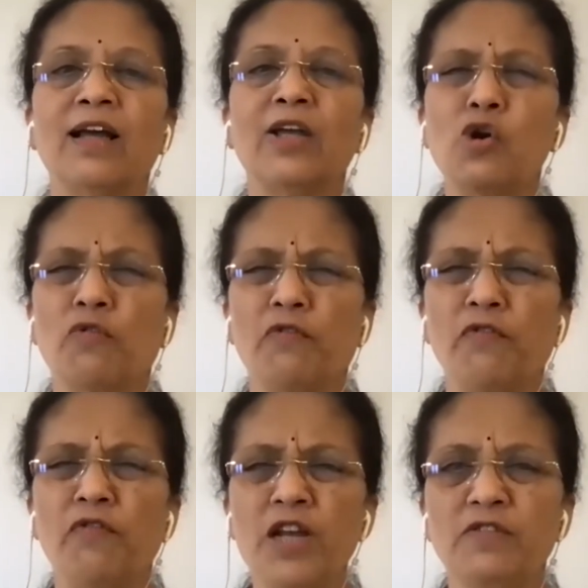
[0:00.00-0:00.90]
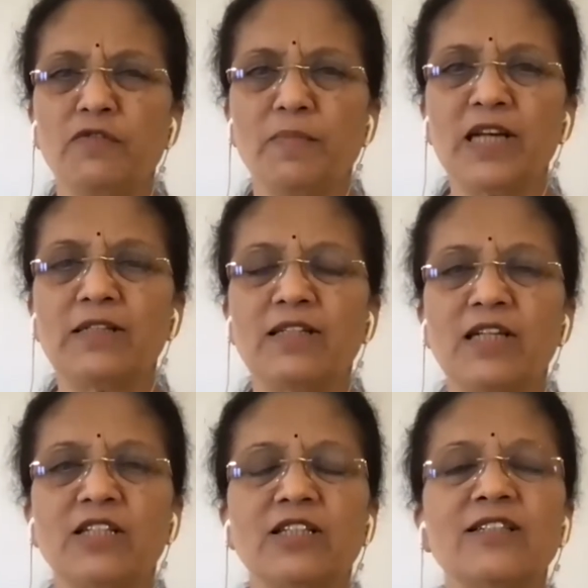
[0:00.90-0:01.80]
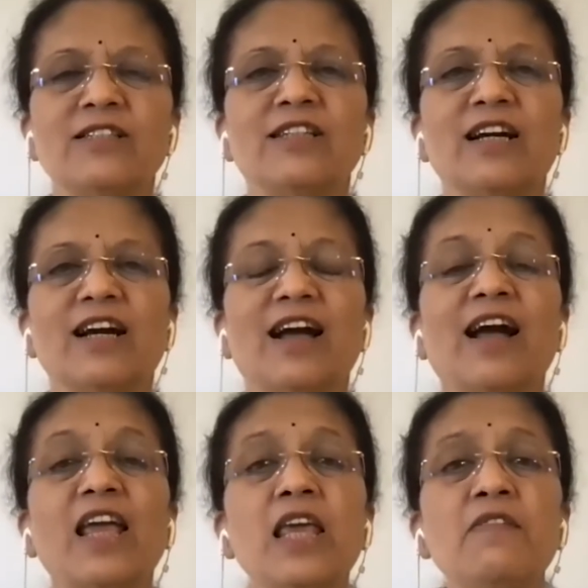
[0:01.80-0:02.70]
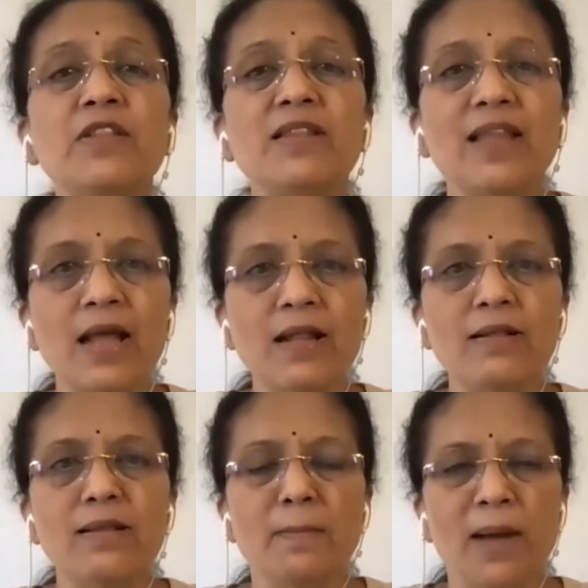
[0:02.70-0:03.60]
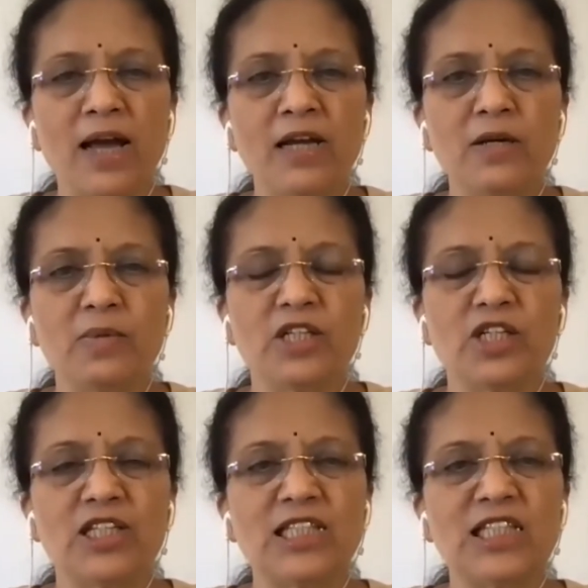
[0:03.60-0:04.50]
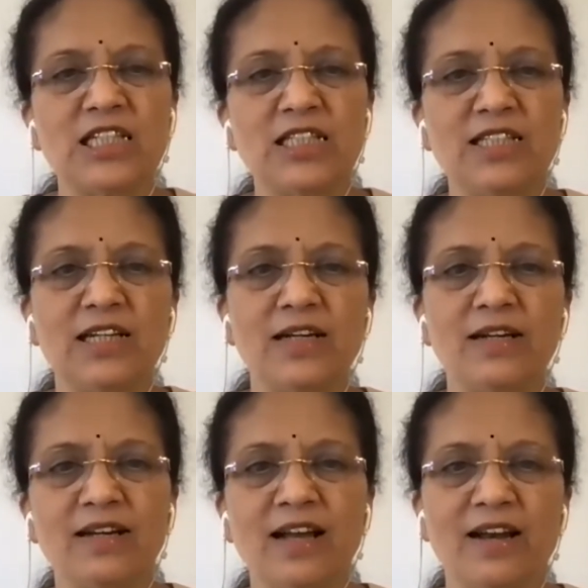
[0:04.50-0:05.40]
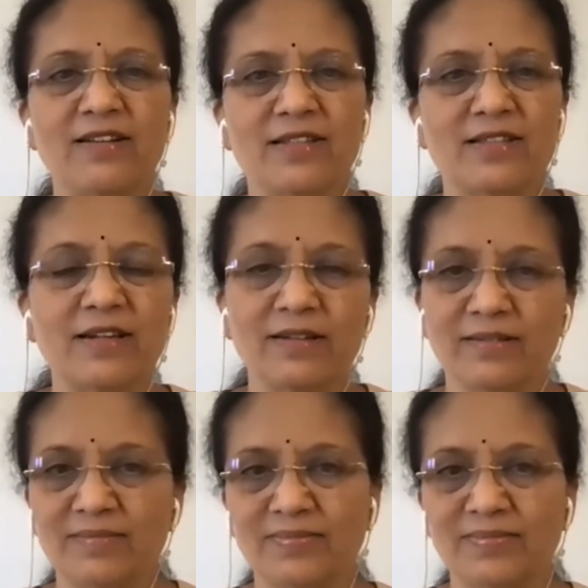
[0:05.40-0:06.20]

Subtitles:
You're fit for meditation. Even then, the mind, which is chanchala and asthira,